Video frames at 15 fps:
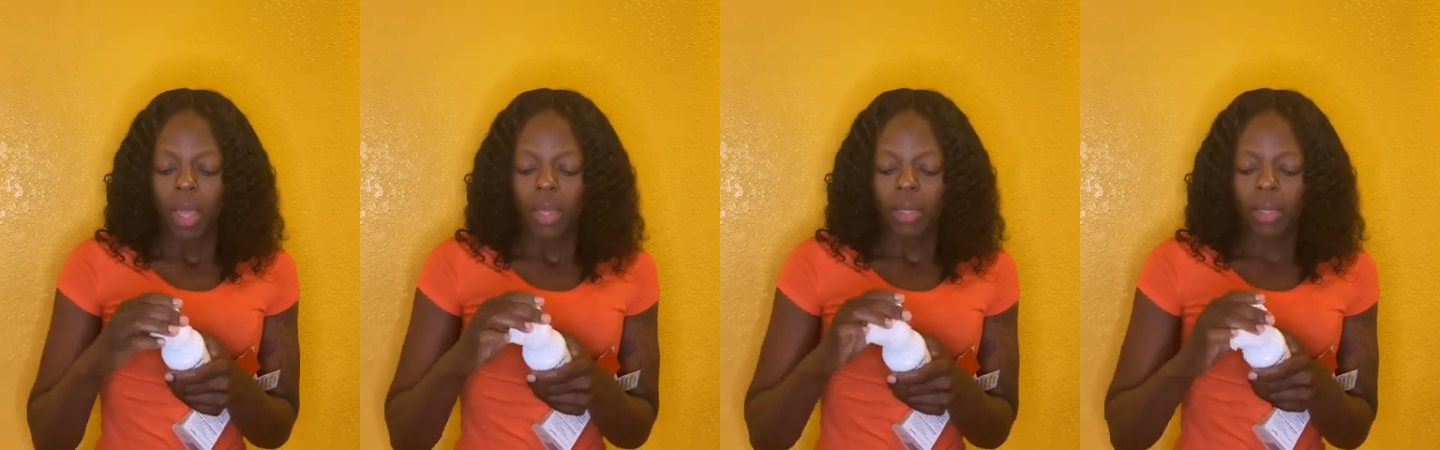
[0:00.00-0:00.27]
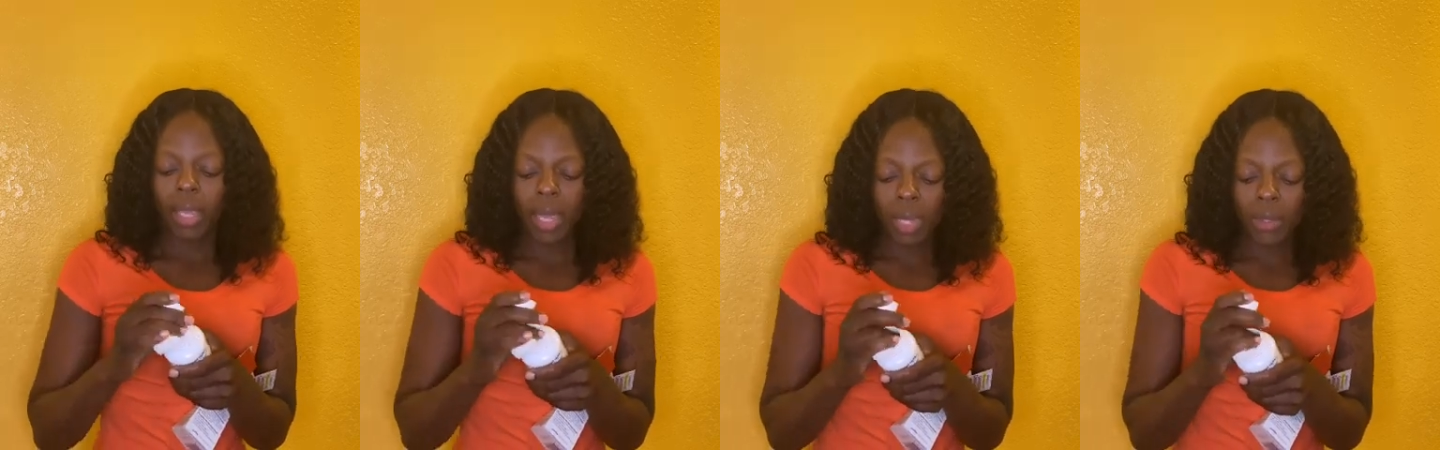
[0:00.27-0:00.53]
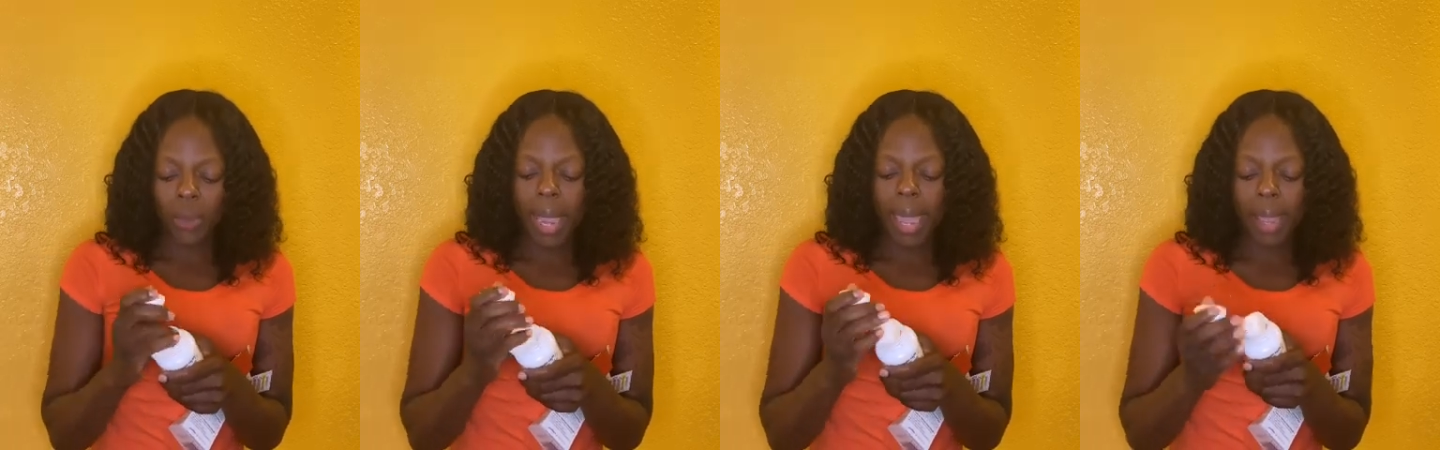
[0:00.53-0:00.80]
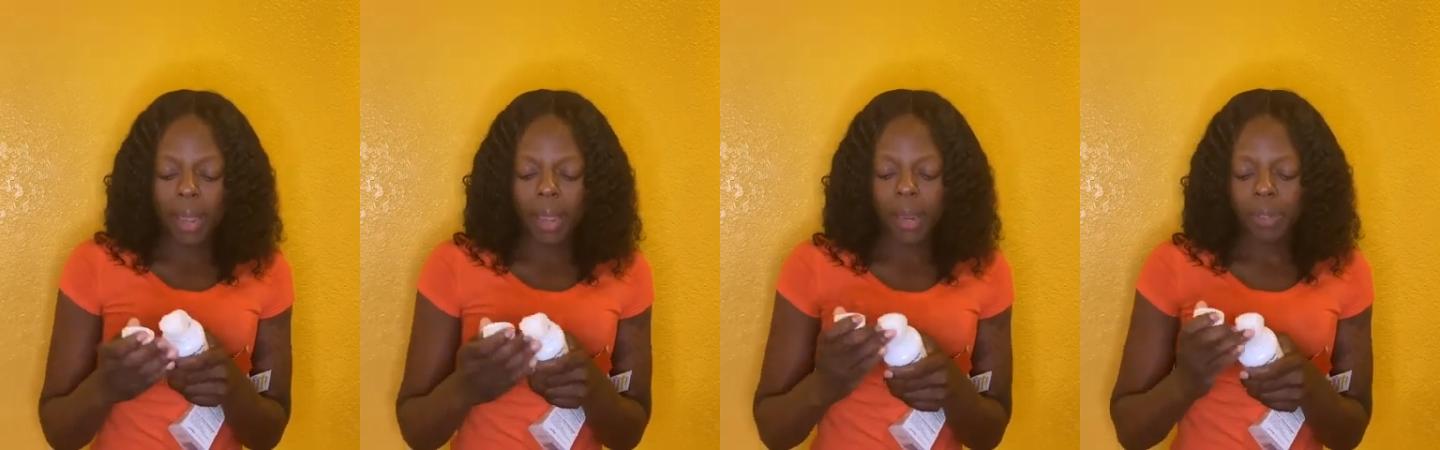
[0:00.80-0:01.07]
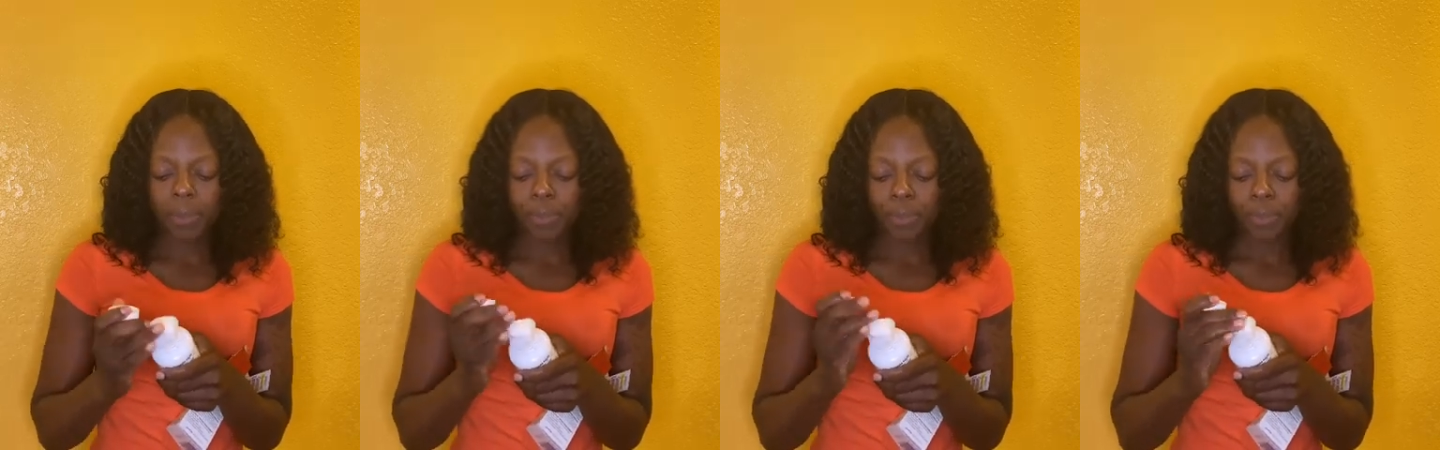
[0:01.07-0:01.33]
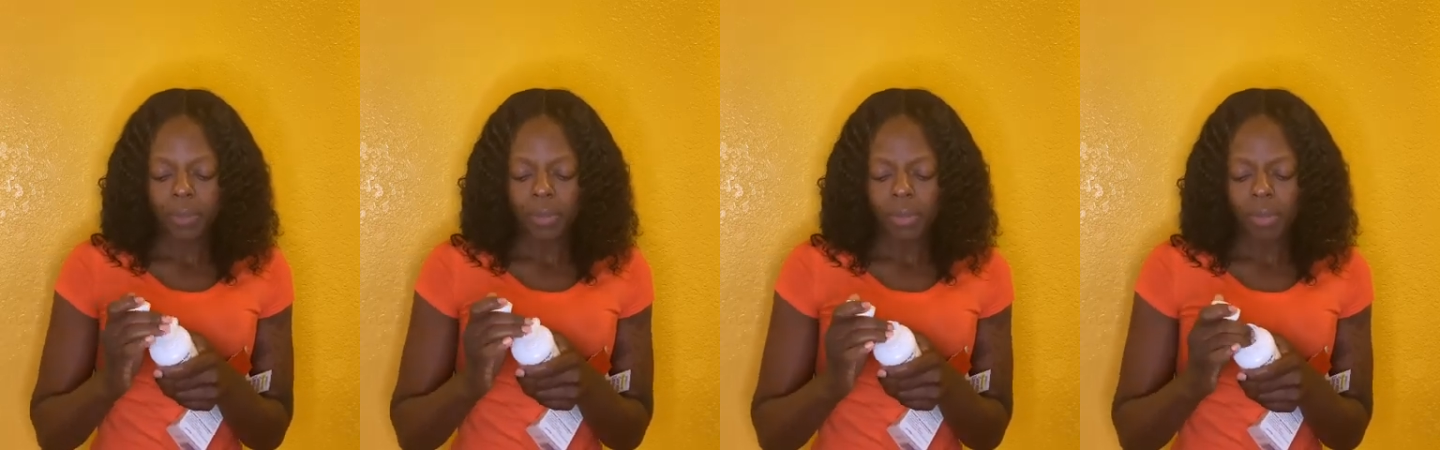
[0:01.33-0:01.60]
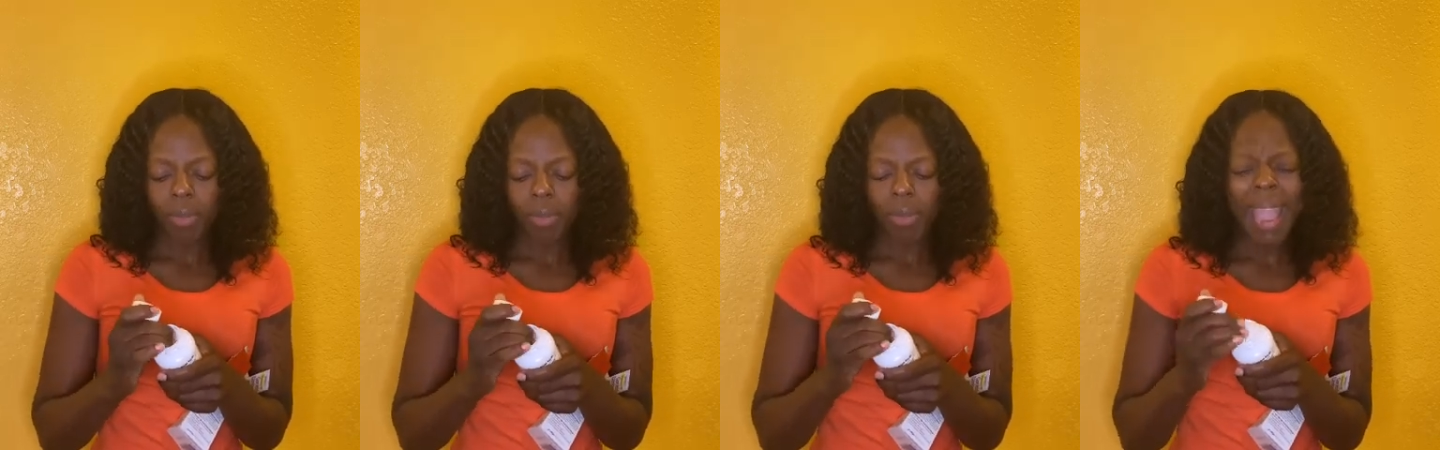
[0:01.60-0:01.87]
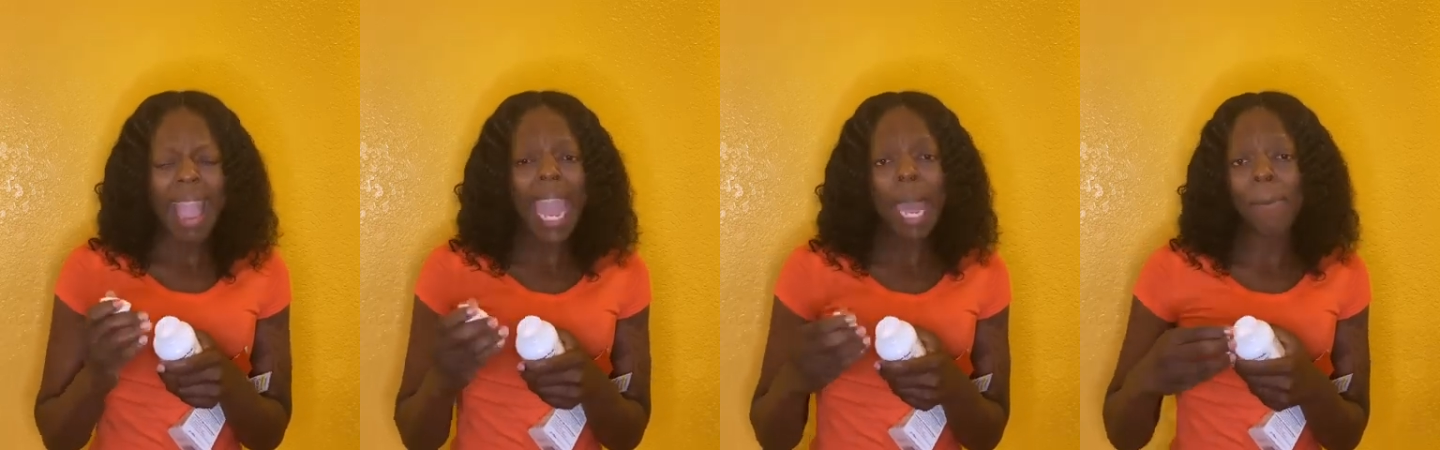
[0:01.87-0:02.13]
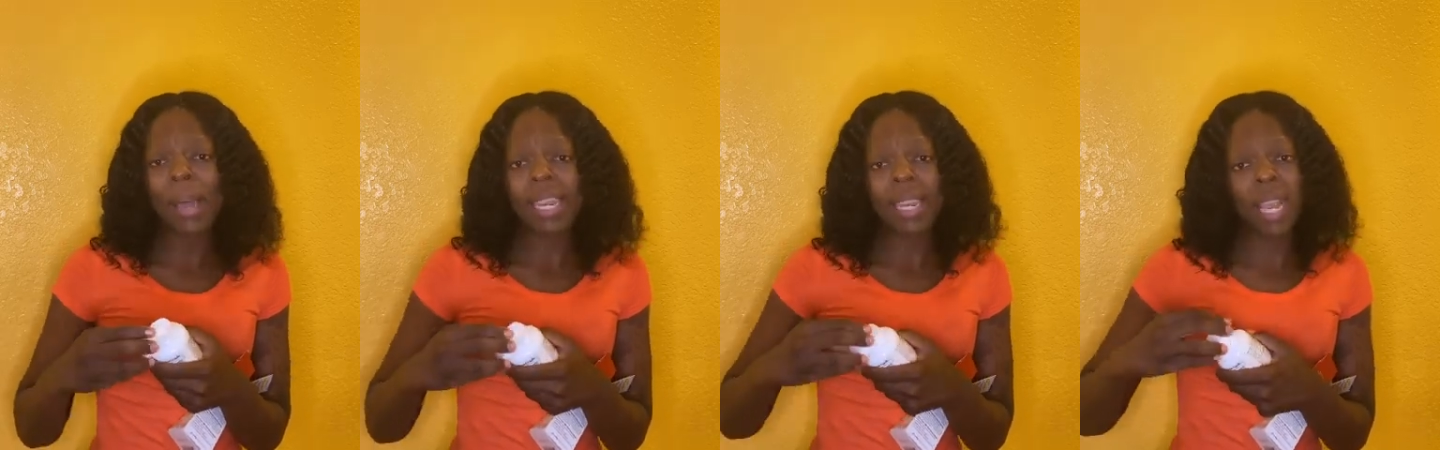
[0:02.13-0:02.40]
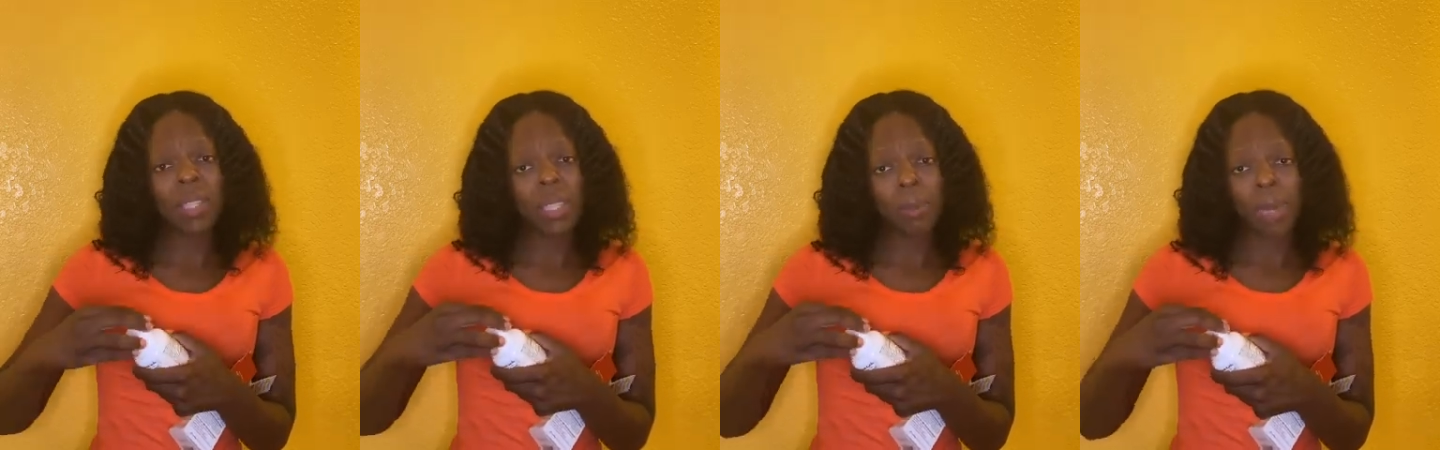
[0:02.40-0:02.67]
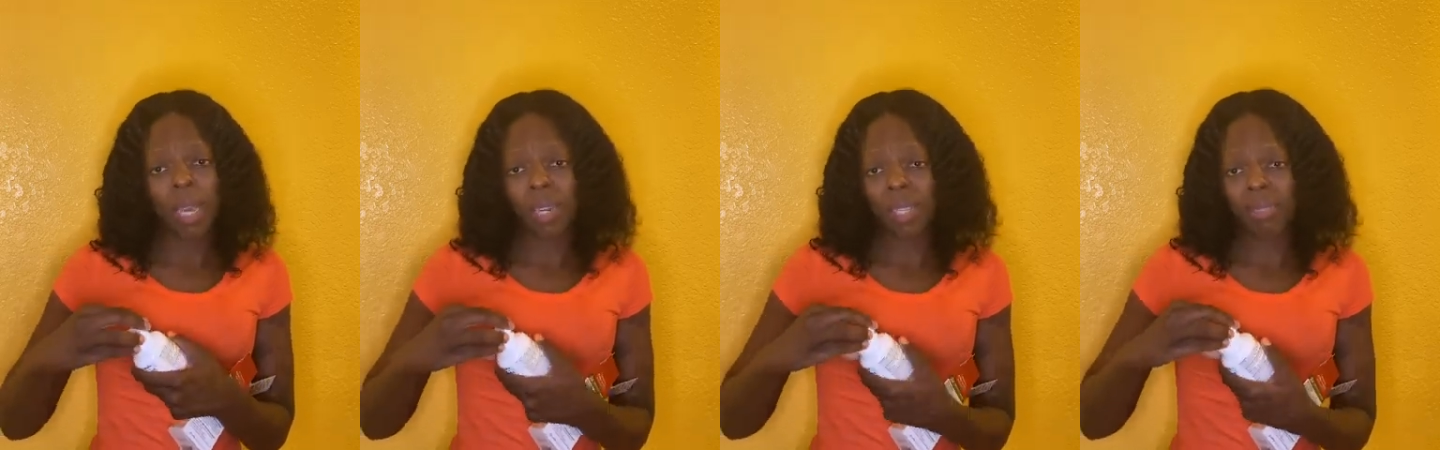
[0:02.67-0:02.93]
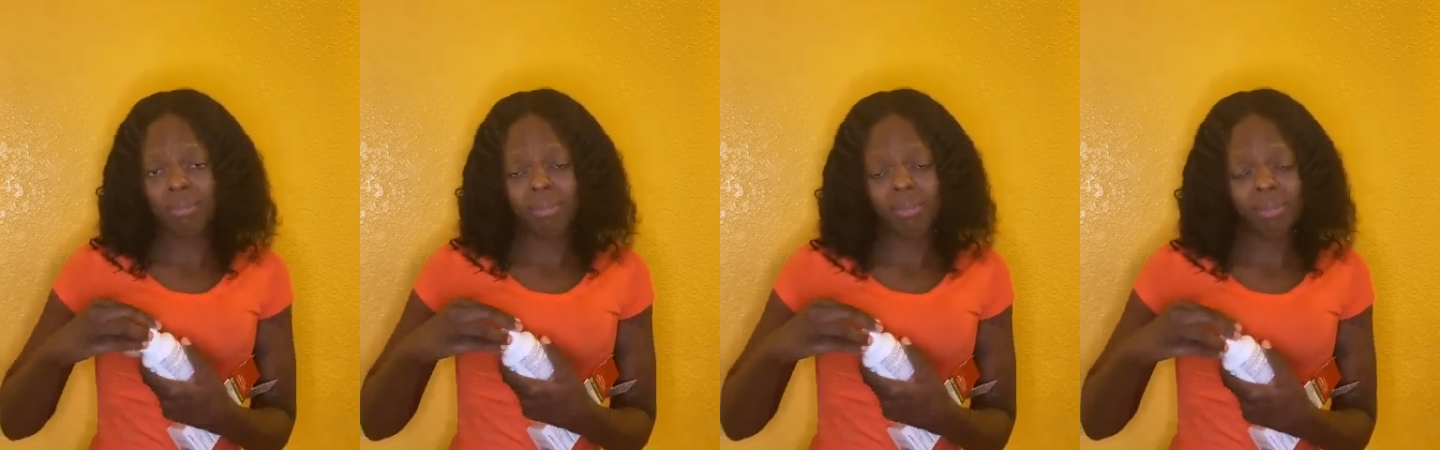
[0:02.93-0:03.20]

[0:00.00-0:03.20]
These right here, I have my doubts about it.